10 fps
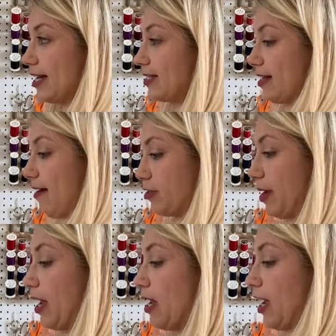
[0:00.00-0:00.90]
It doesn't have to
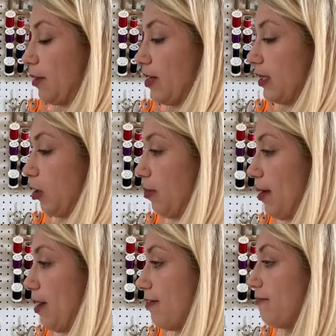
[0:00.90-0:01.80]
be. It can be a little bit
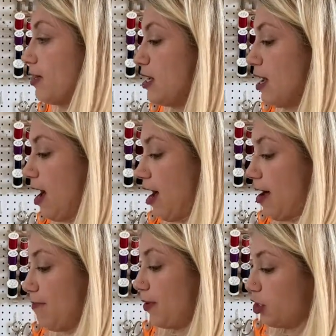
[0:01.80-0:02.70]
above,
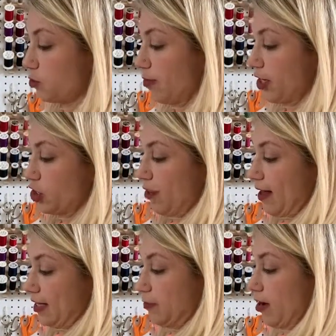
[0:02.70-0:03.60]
but you just wanna make sure
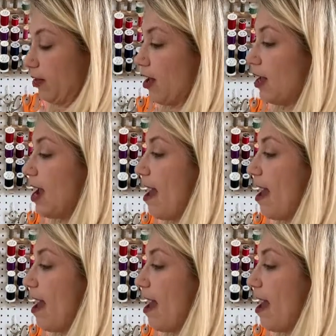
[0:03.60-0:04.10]
that it's parallel.